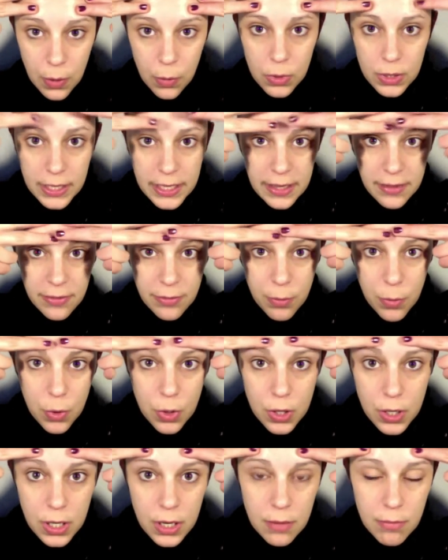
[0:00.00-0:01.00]
give
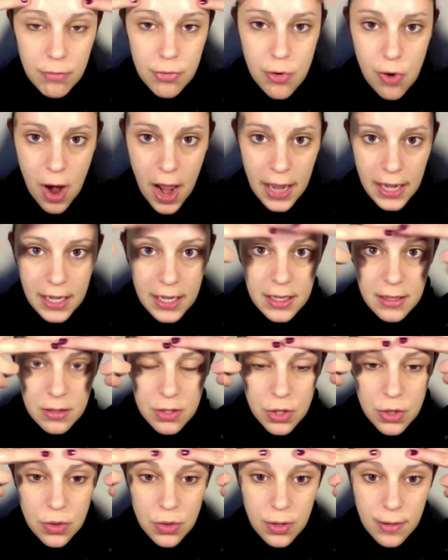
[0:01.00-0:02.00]
more brightness
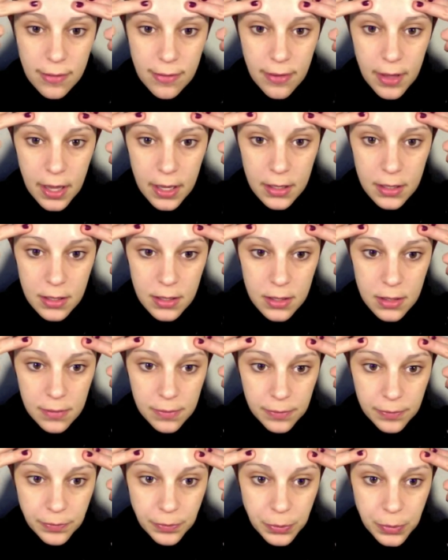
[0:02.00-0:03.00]
to your face,
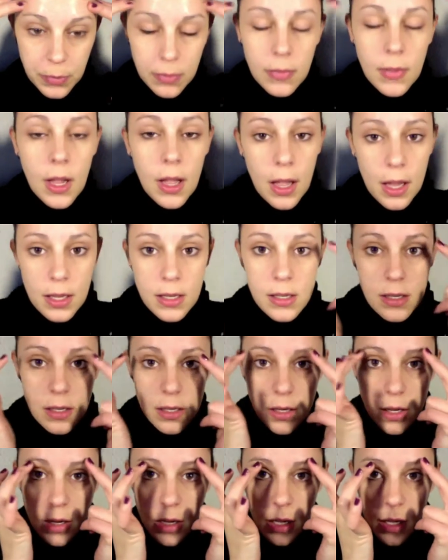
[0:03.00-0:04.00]
and
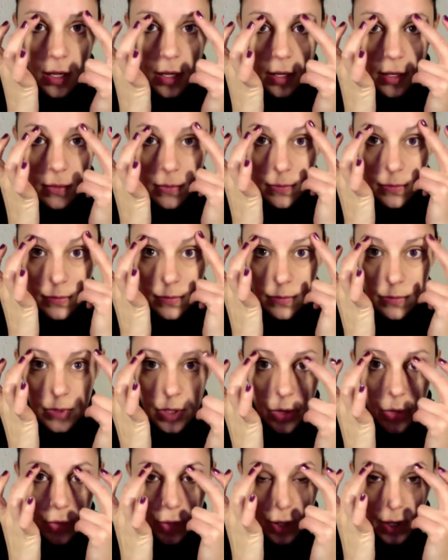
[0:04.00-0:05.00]

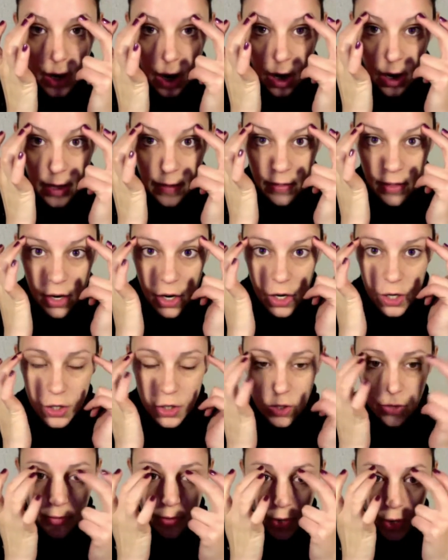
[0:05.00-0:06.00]
in the arch
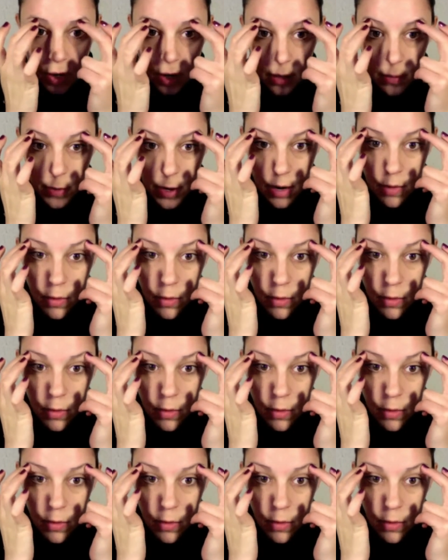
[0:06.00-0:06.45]
of your eyebrow